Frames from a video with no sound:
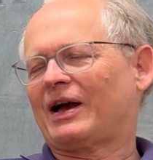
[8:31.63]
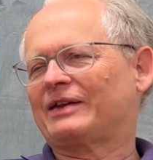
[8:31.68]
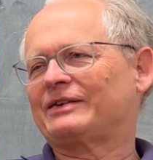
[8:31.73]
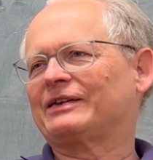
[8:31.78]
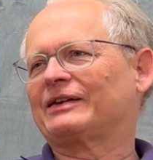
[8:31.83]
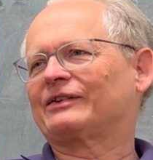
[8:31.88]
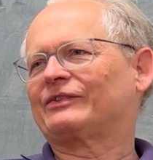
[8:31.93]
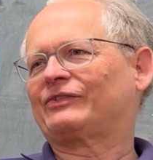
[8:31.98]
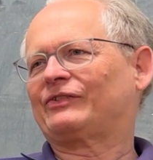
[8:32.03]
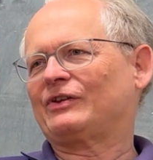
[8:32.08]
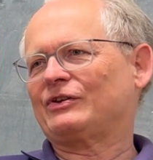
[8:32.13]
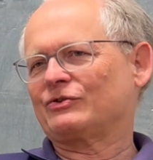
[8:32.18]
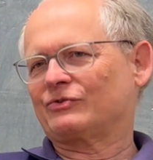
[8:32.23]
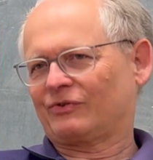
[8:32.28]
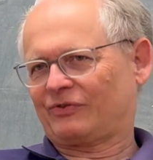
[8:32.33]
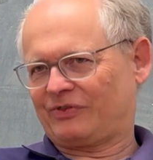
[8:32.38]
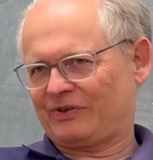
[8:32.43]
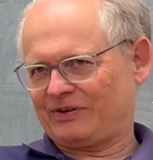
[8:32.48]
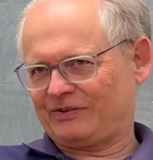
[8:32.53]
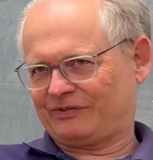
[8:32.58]
did a senior
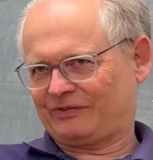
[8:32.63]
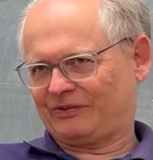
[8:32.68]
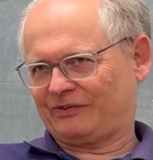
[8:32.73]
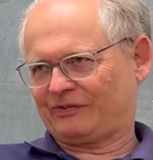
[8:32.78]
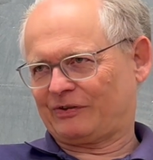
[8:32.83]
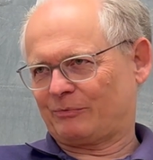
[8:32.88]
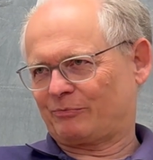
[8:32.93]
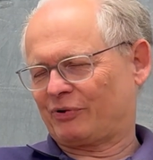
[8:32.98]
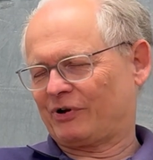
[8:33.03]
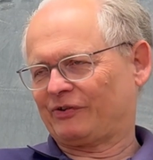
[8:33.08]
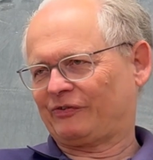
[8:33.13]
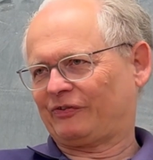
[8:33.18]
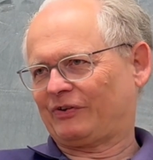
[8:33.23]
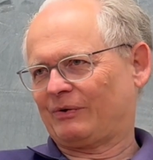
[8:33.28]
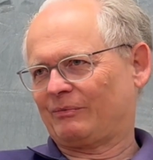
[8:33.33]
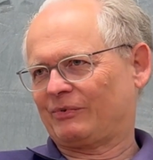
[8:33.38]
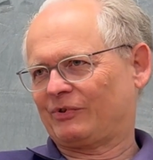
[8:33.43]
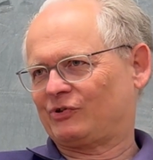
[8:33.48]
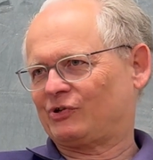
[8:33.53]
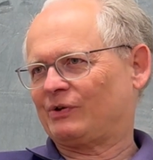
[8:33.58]
thesis at
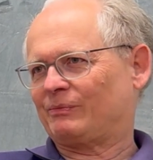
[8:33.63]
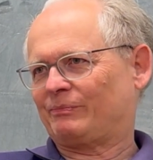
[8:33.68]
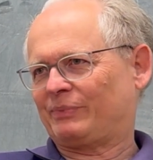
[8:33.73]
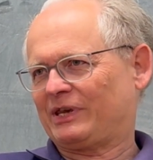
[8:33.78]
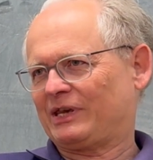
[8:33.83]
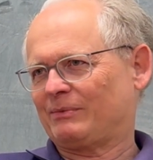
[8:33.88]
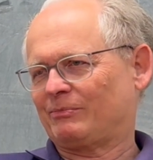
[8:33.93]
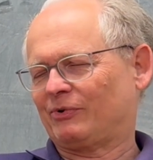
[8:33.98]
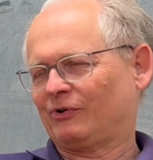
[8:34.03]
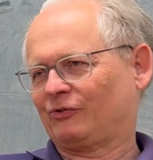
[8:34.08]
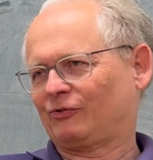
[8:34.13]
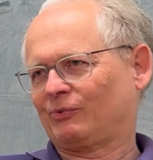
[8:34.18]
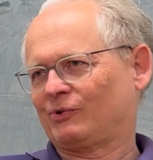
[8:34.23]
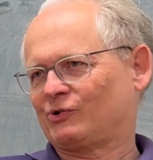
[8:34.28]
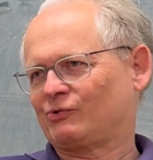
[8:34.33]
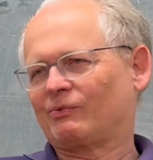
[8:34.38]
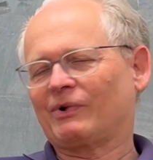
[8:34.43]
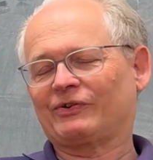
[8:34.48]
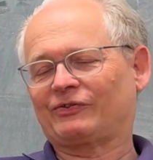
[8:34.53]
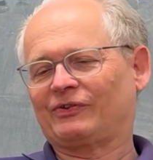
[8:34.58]
Princeton with Jim Peebles,
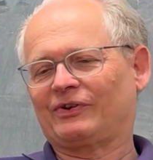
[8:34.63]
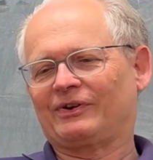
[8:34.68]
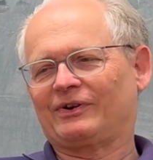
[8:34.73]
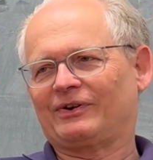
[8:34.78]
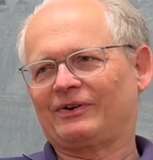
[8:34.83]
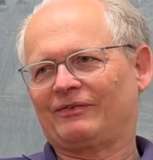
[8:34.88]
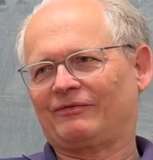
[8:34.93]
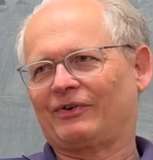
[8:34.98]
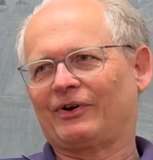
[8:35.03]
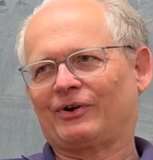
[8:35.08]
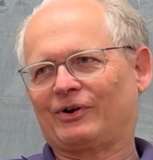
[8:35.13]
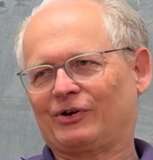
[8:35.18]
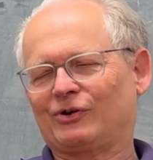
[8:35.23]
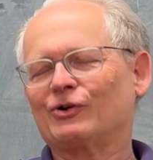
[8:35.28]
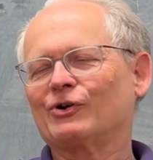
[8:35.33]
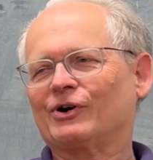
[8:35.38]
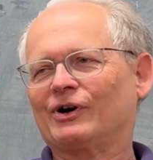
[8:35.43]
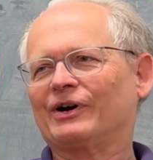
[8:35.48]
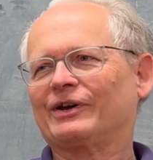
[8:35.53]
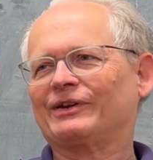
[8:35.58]
which wasn't very
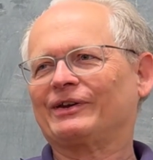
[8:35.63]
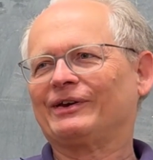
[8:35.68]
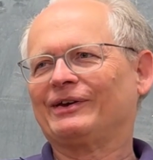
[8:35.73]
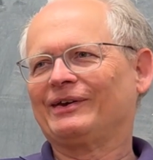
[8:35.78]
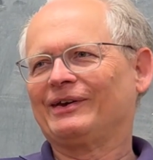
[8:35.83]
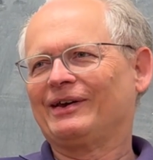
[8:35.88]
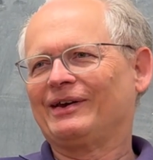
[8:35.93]
good.